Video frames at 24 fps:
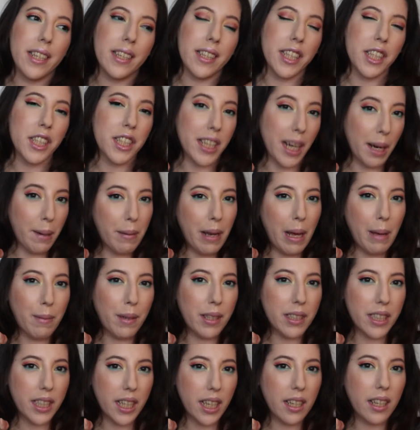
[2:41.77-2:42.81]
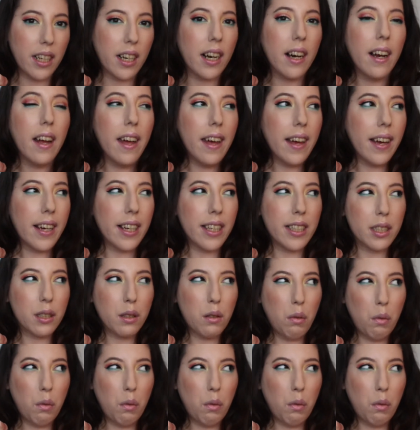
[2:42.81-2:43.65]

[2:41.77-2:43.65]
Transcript: and the Shape Tape Concealer is